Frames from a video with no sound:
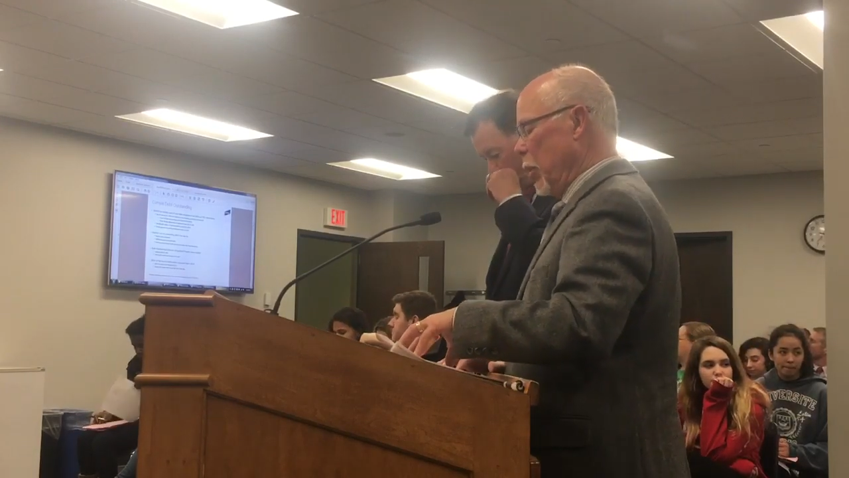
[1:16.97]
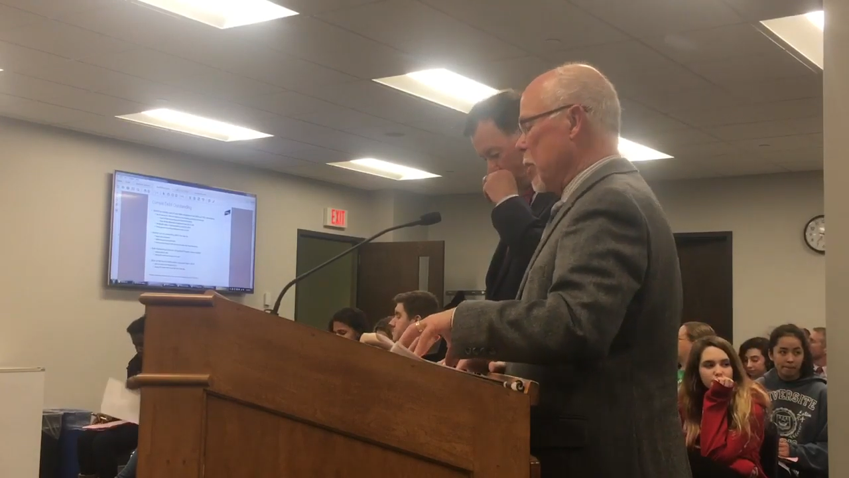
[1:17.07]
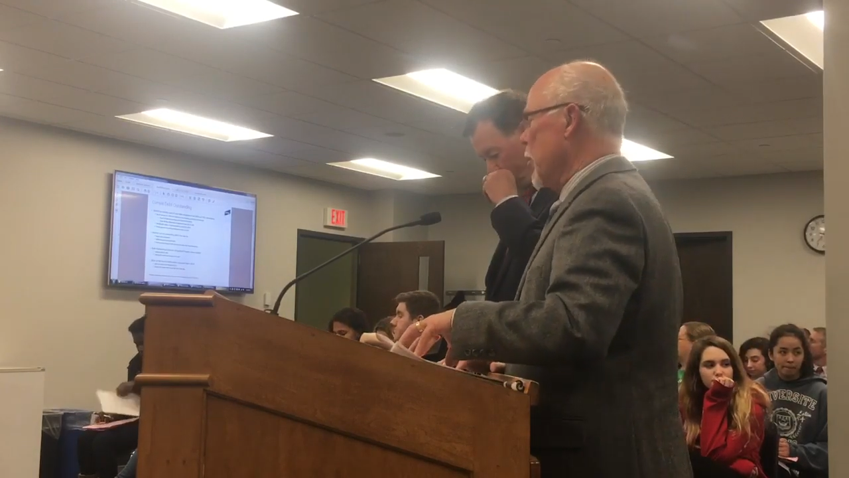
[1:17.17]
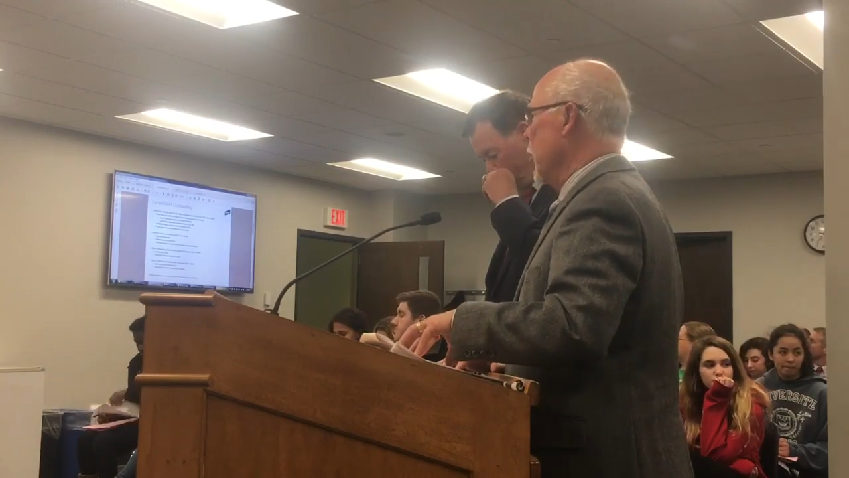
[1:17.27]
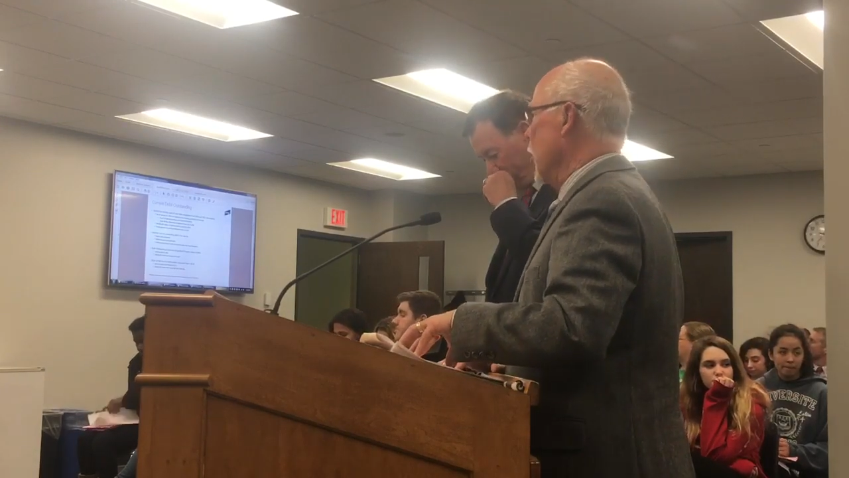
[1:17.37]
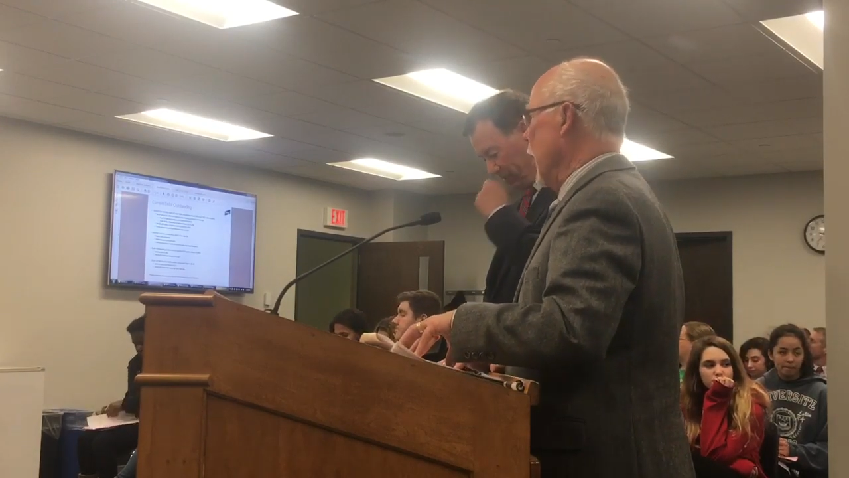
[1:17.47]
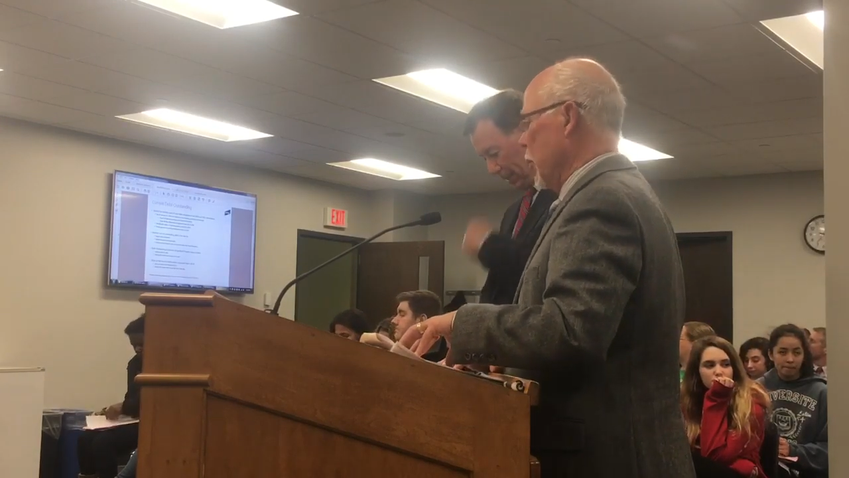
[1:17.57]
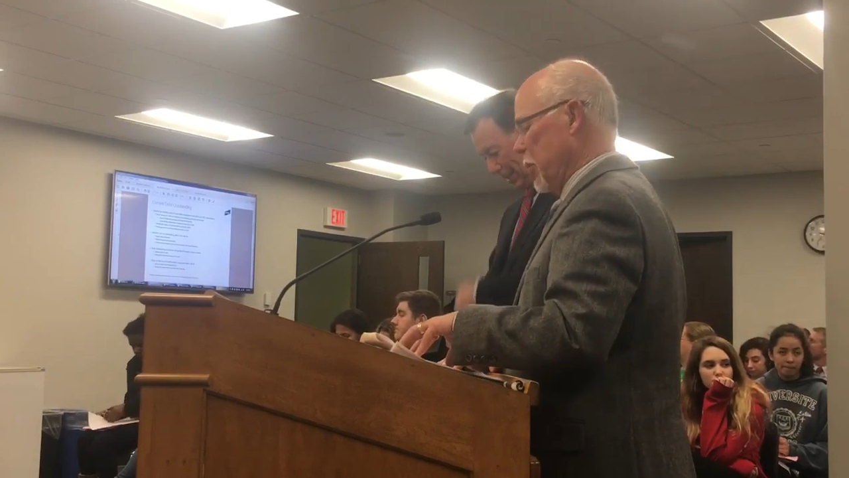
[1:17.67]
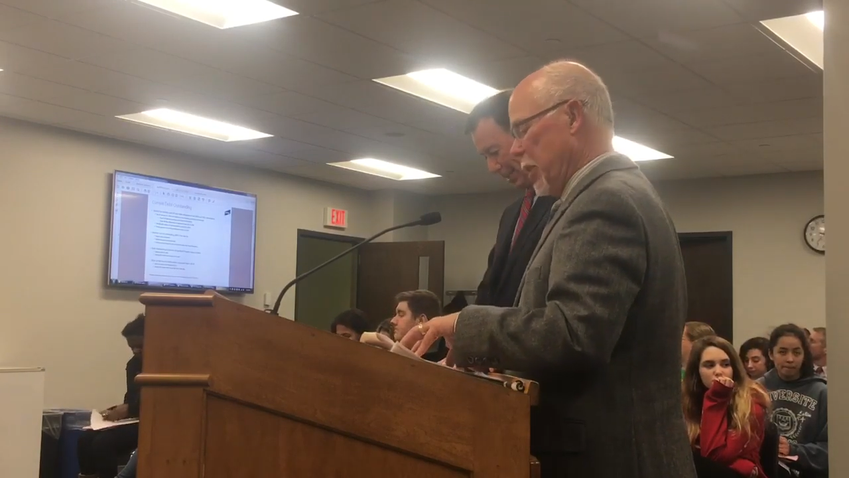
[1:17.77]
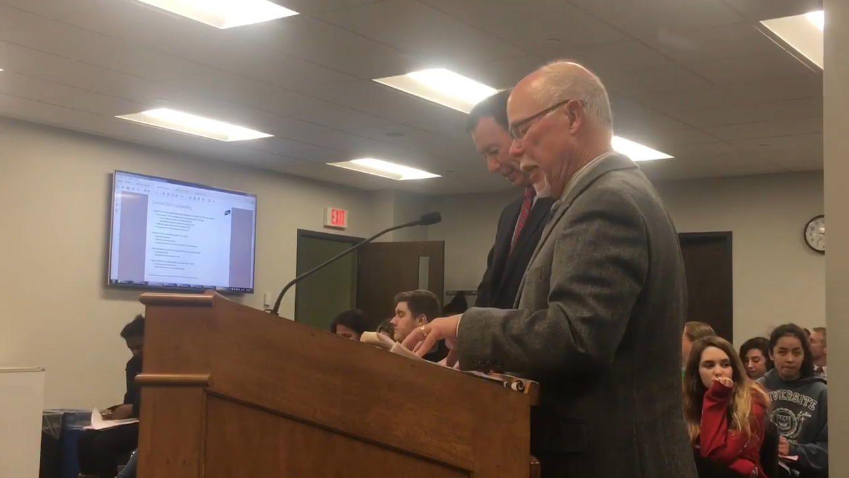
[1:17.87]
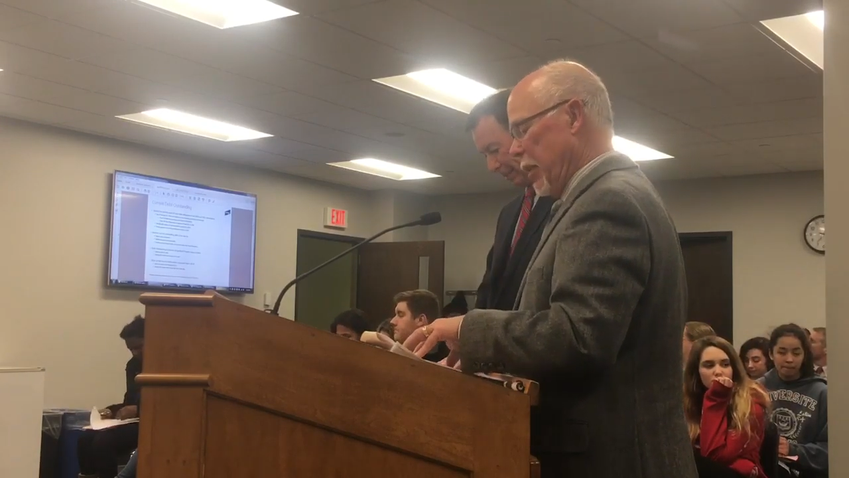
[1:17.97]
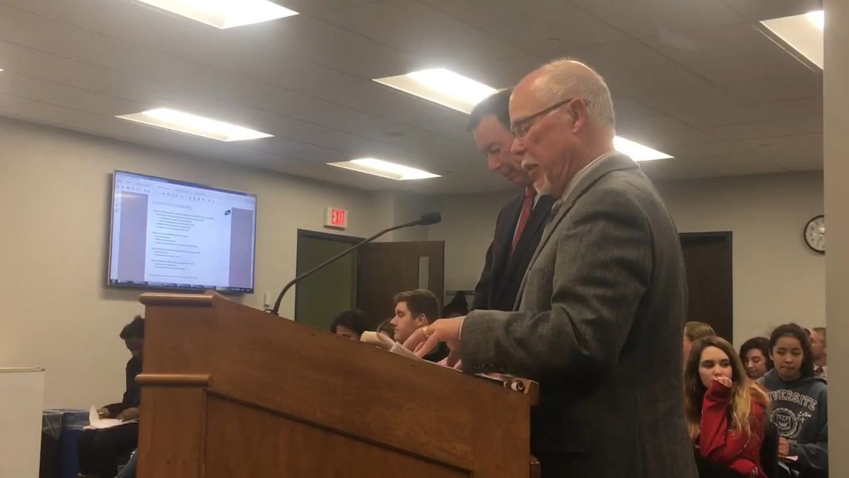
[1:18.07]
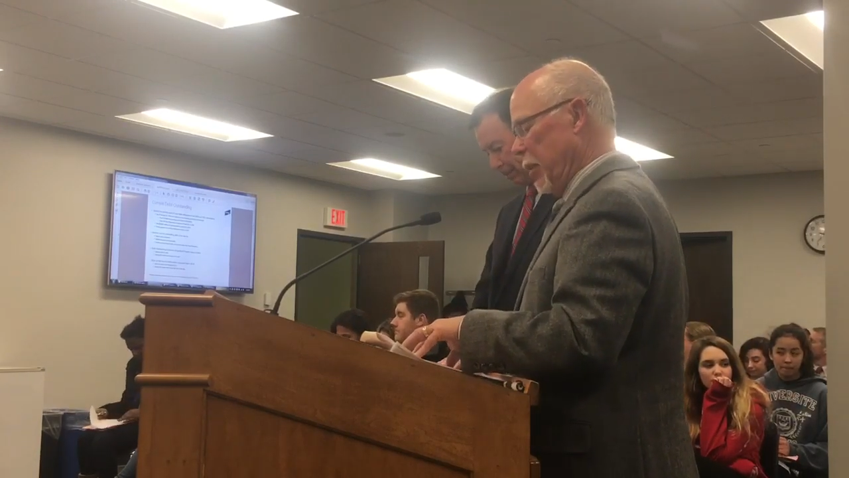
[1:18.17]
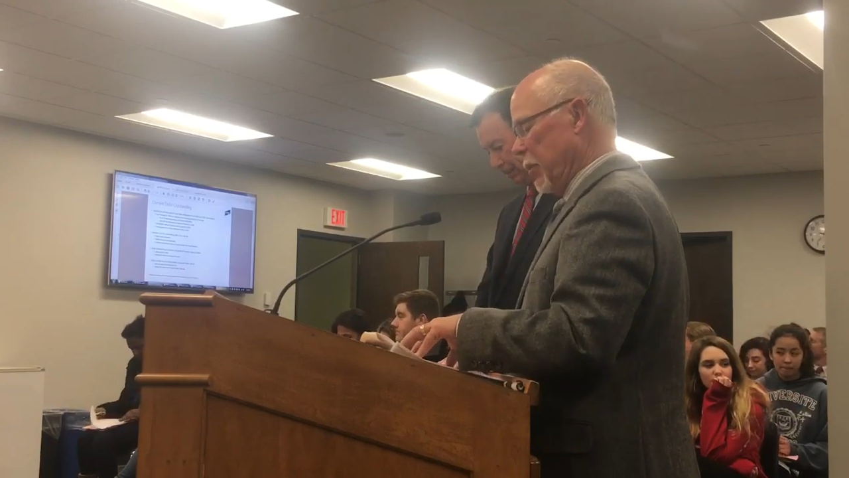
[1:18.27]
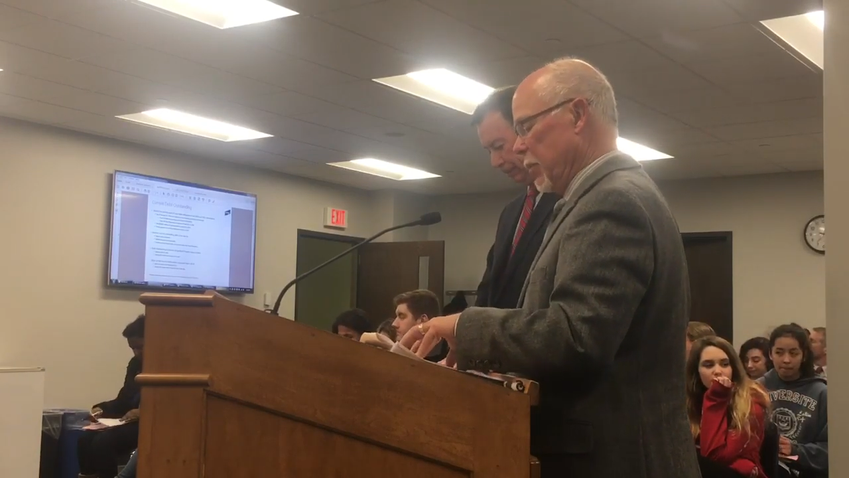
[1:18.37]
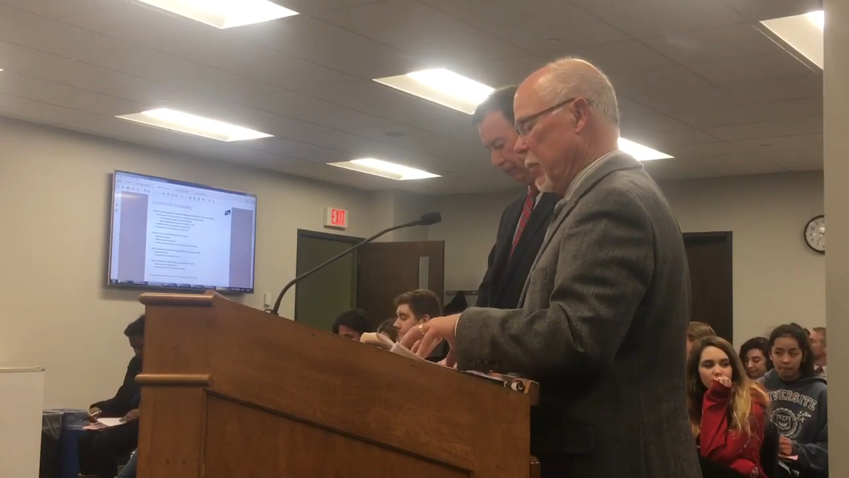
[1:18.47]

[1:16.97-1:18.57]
principal outstanding.